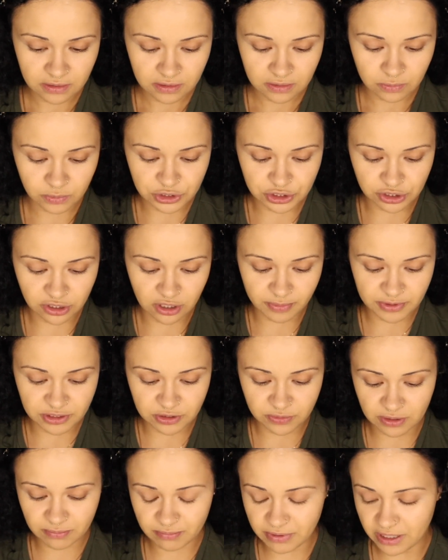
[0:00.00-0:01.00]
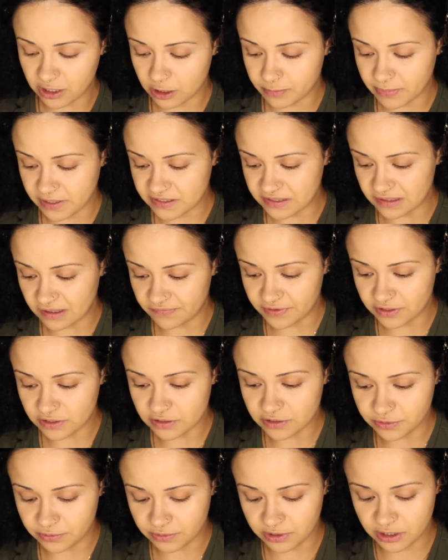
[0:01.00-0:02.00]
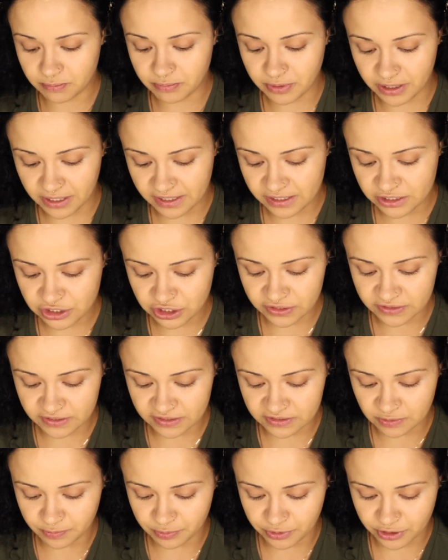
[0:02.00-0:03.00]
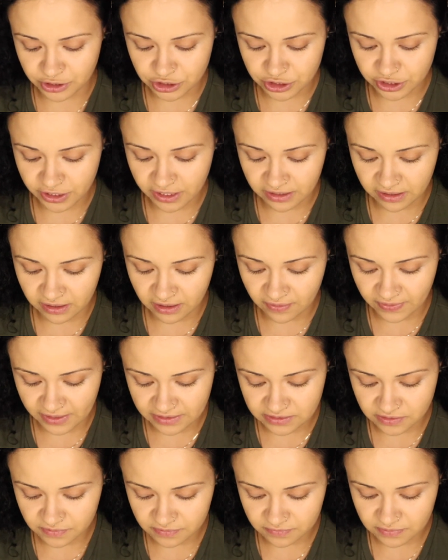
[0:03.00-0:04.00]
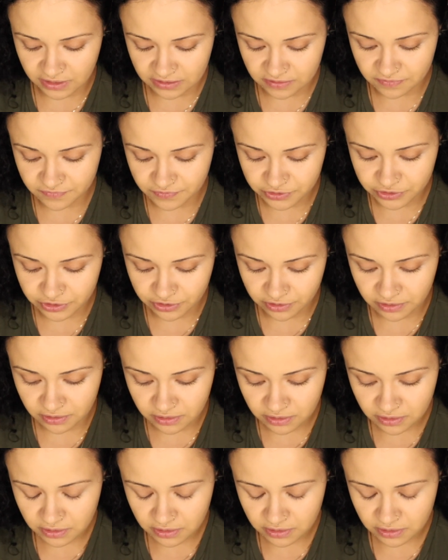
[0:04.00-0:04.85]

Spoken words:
We should all be doing better, myself included, but it's appreciated, and that's for sure.